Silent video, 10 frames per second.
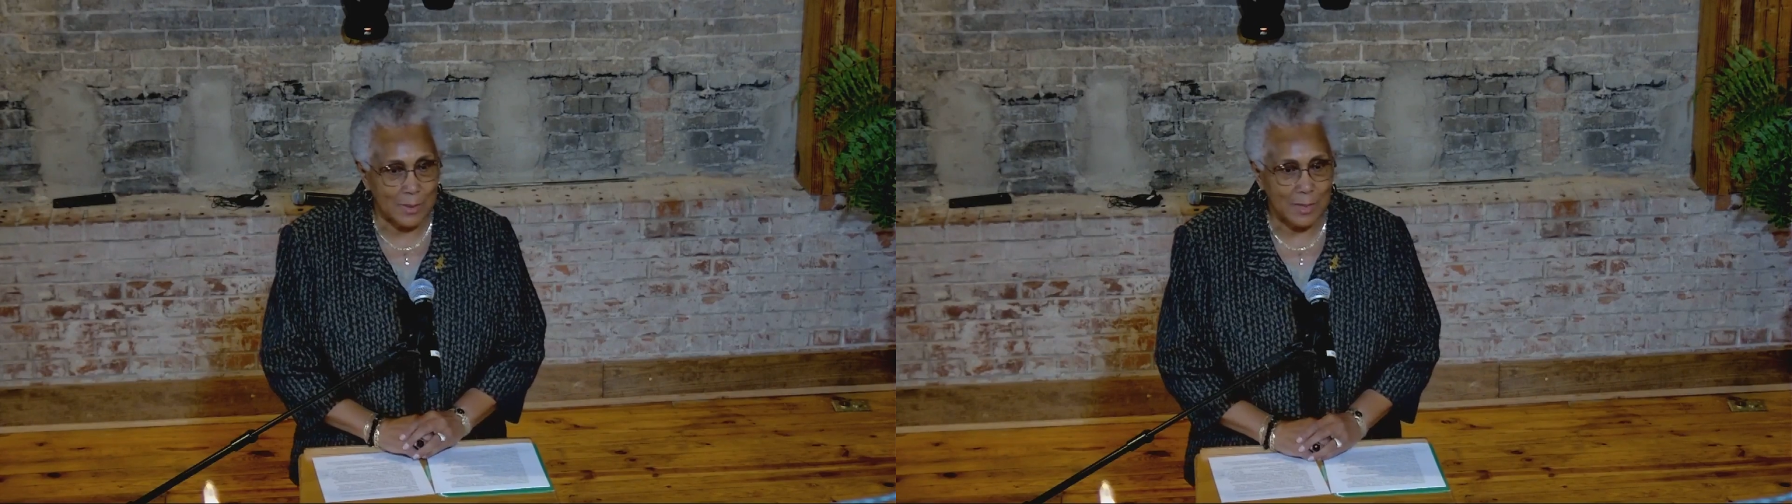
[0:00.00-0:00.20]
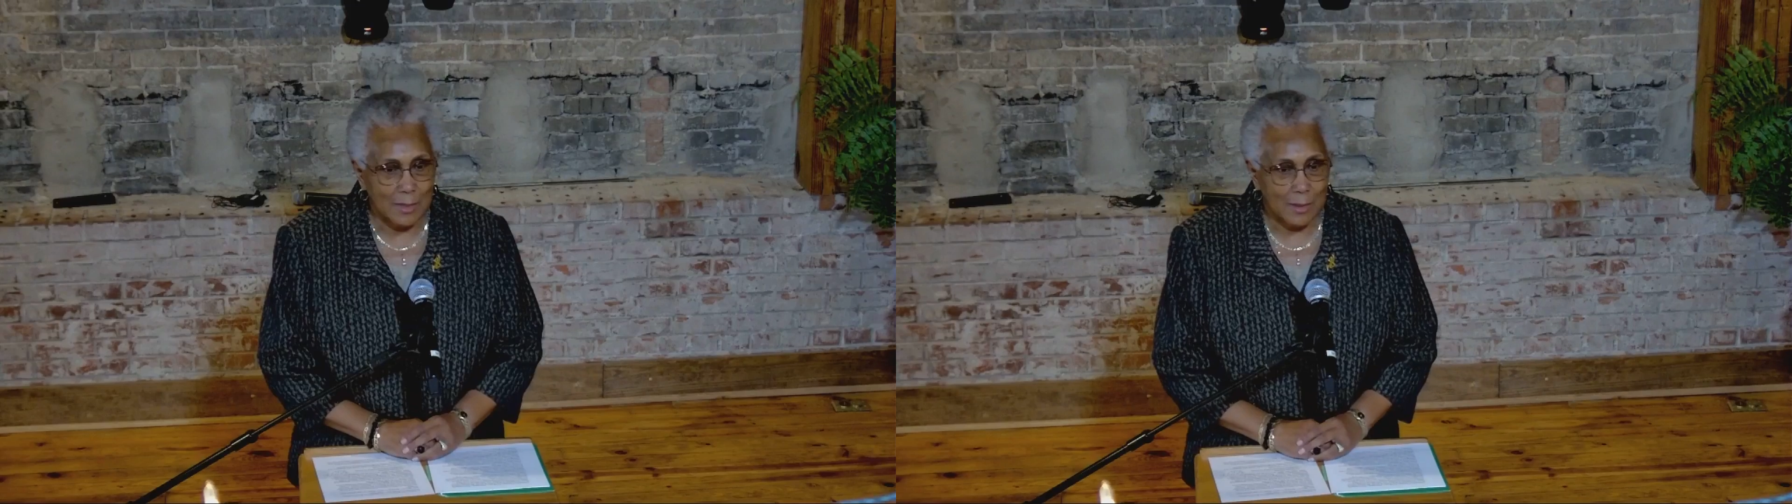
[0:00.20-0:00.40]

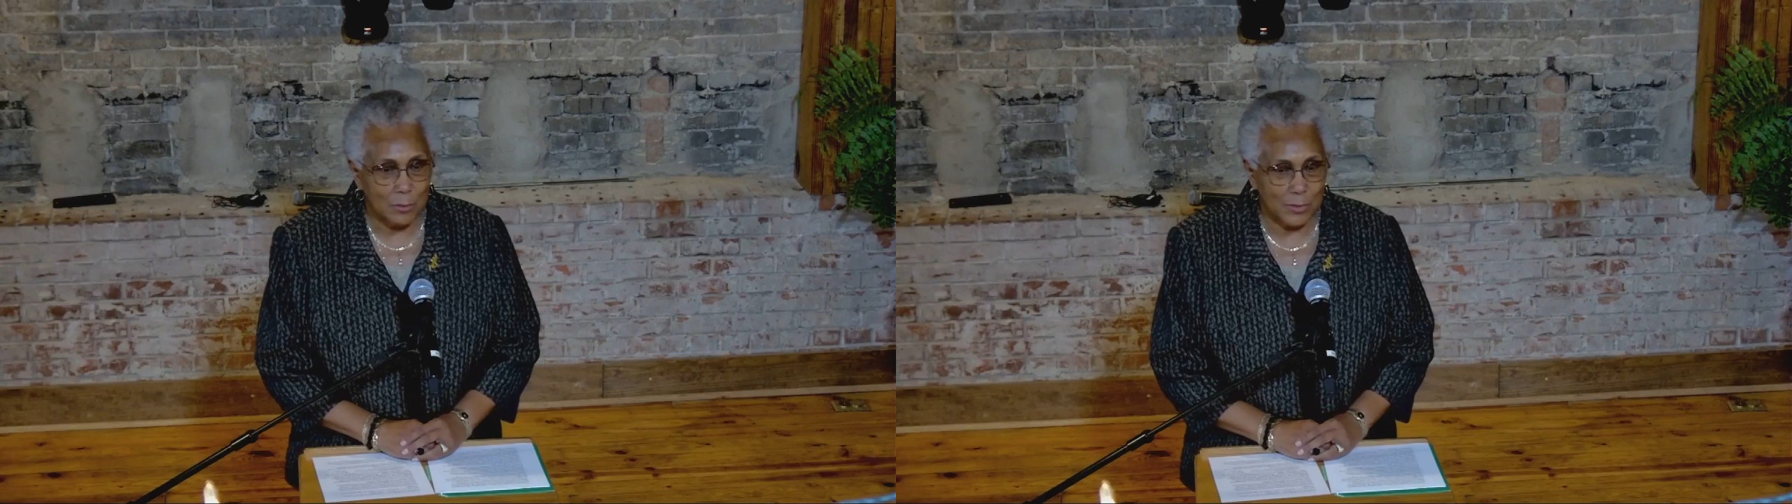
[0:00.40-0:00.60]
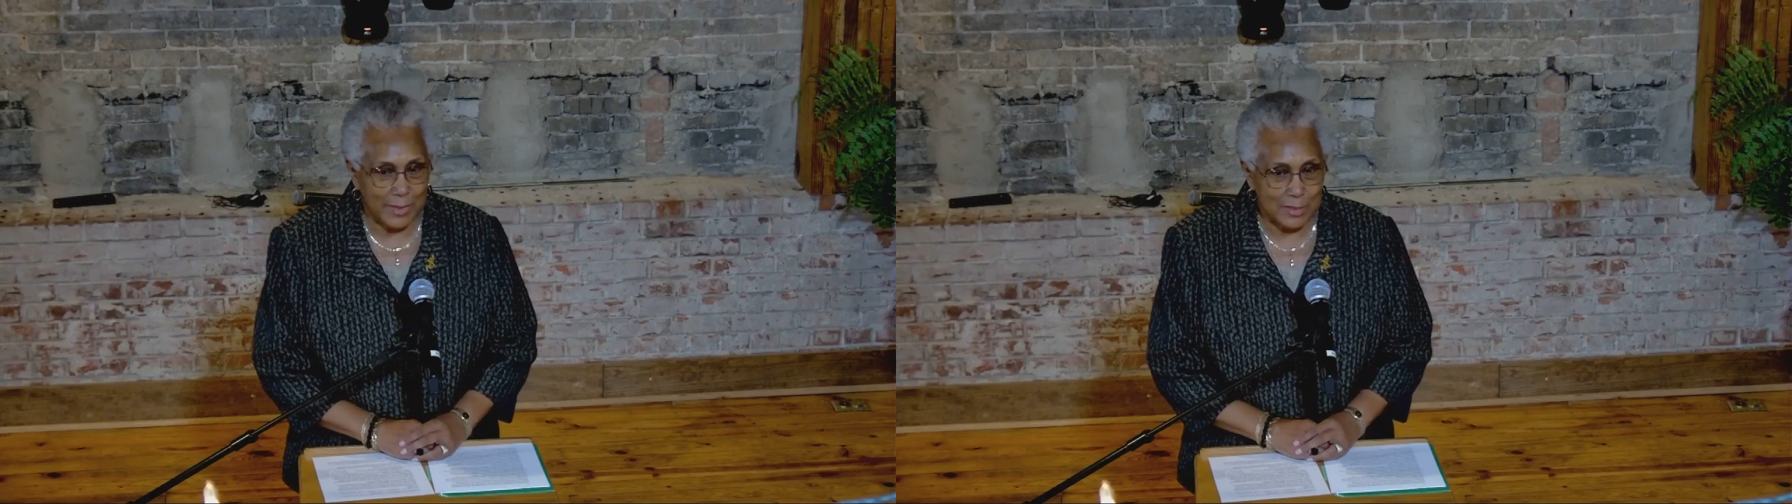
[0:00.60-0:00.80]
with
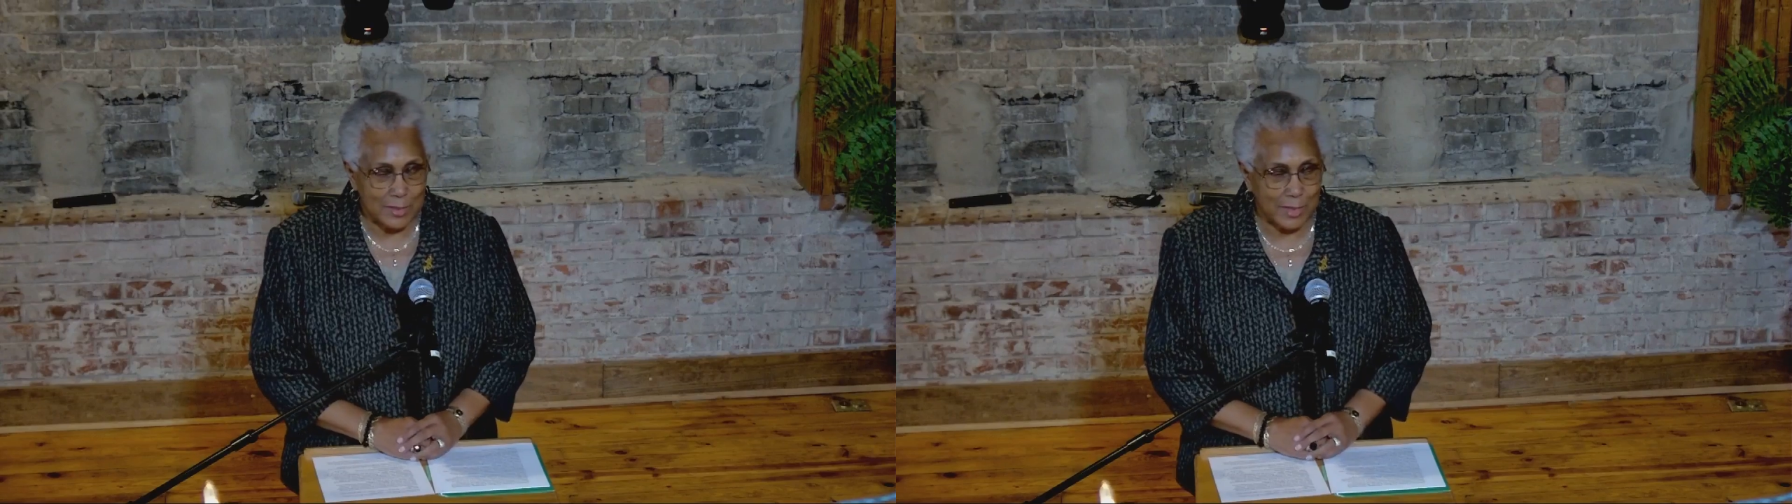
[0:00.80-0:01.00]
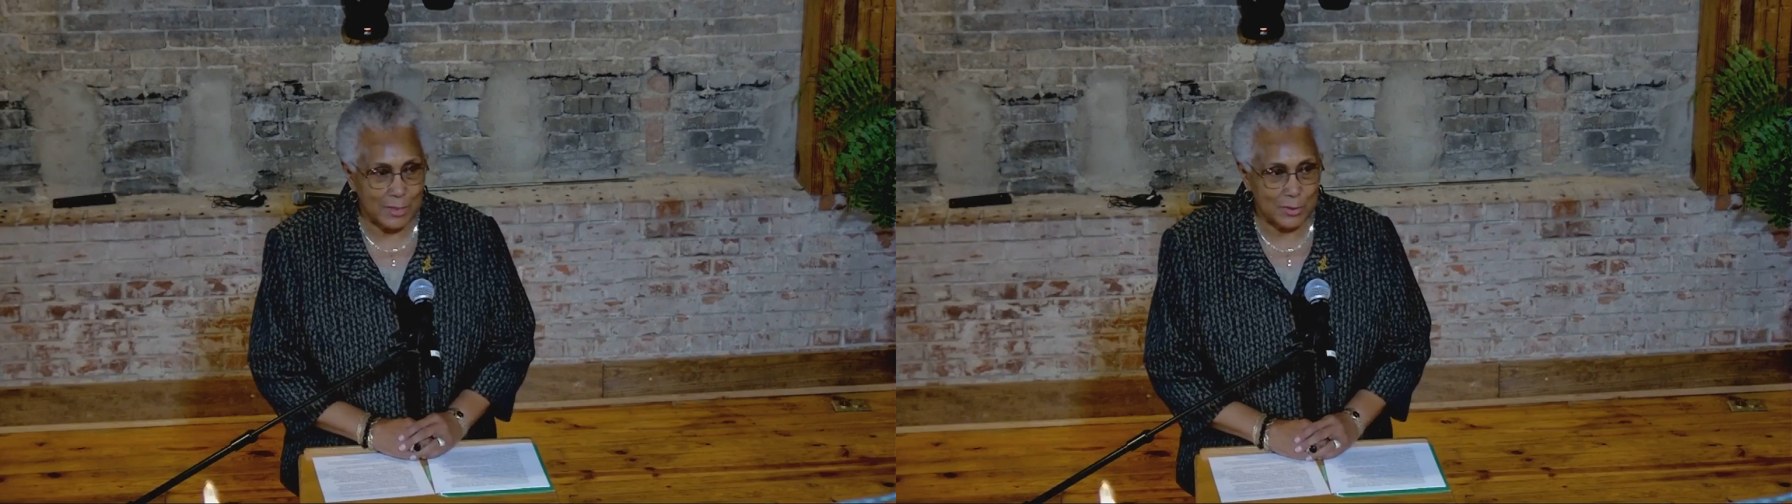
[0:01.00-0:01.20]

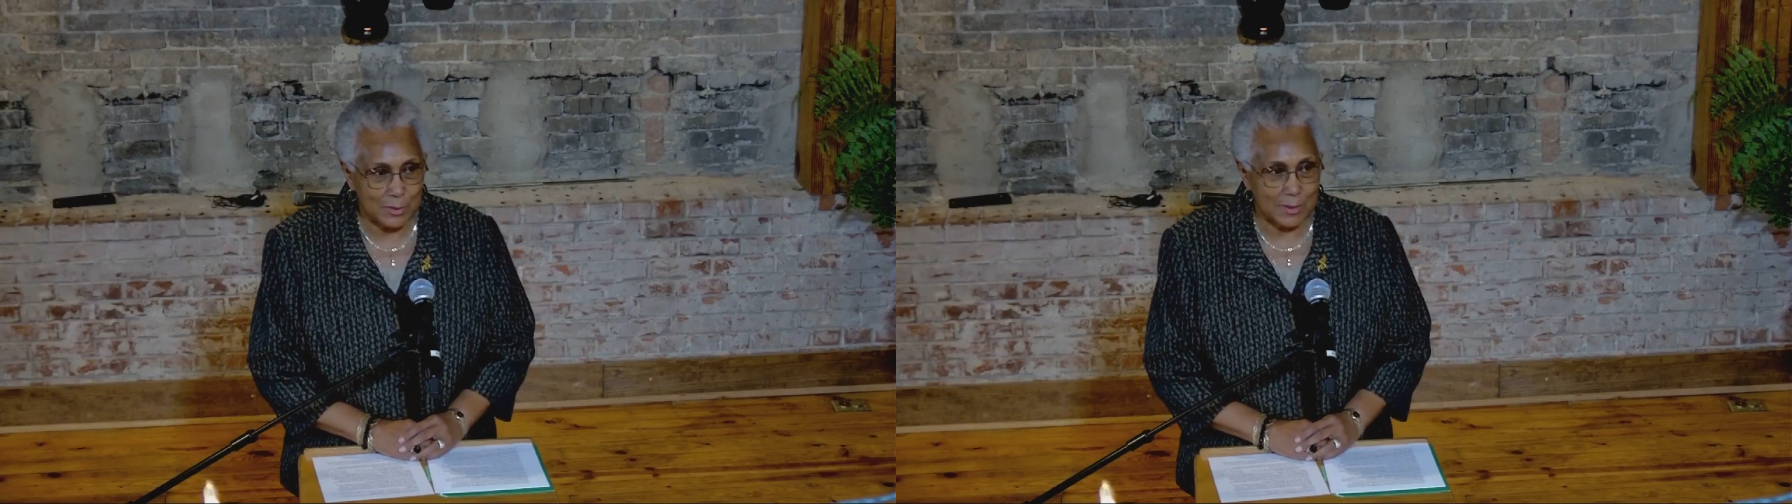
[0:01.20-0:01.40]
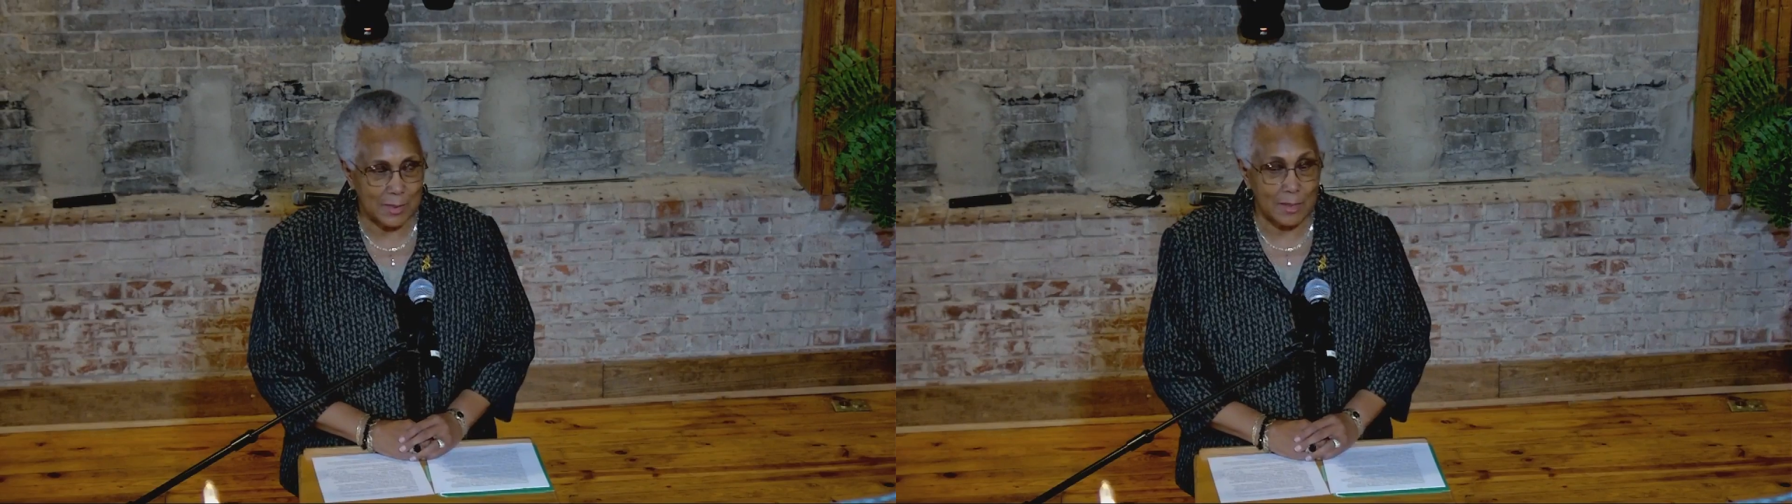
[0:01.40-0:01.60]
education in
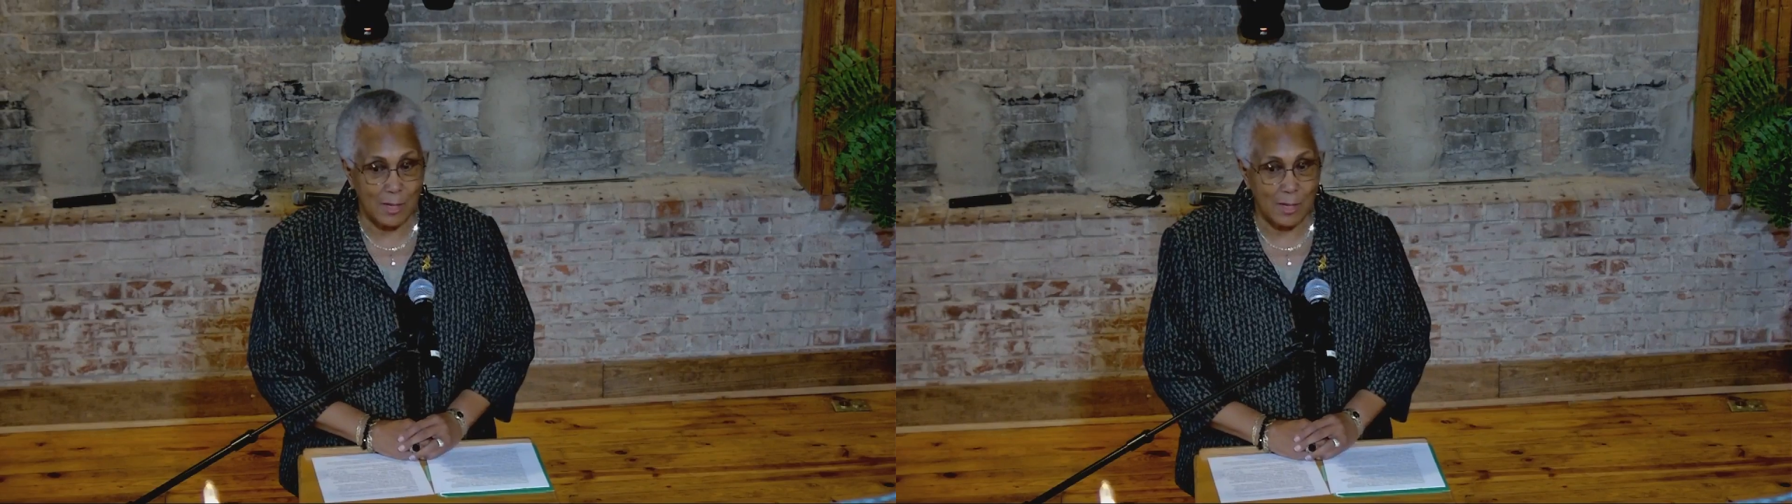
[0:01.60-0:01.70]
Lawrence,